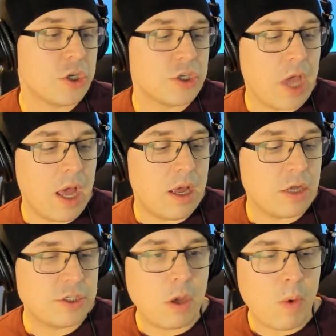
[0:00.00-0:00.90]

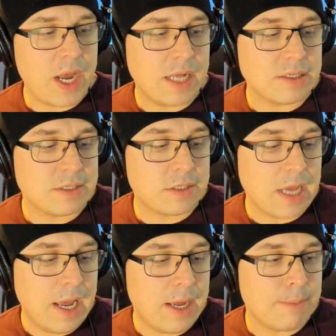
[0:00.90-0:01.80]
So what
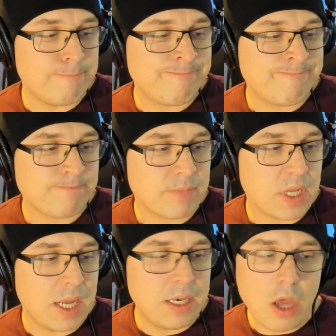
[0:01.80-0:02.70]
else?
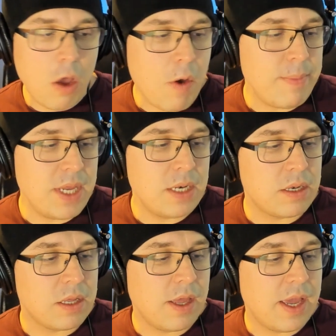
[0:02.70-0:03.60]
No, I
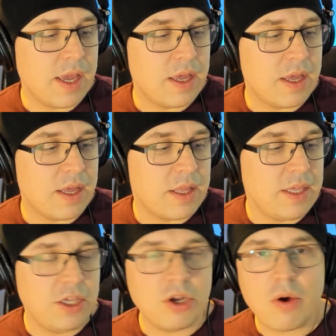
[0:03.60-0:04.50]
mean,
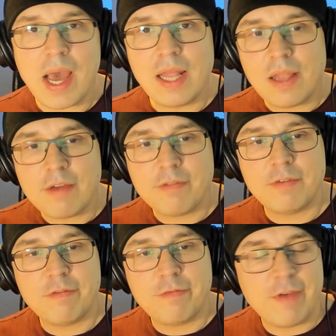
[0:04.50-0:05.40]
you know, I love
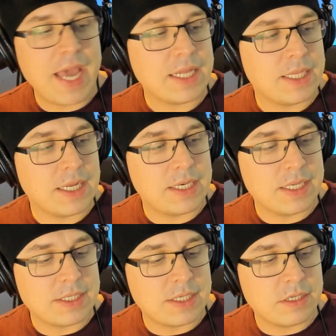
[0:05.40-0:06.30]
the fact that
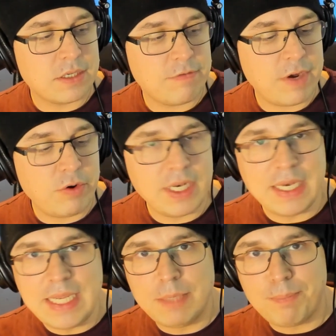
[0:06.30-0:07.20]
this is a very
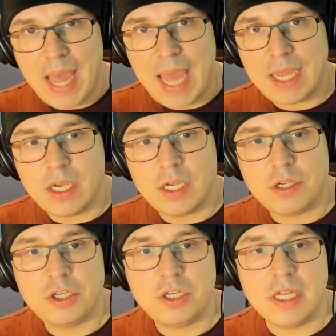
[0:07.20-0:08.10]
neat
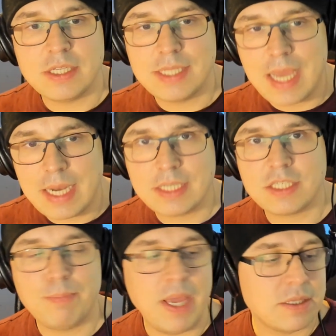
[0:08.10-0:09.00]
package. It's not
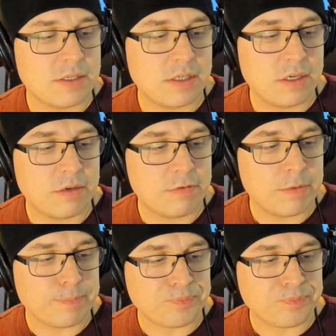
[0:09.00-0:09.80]
expensive.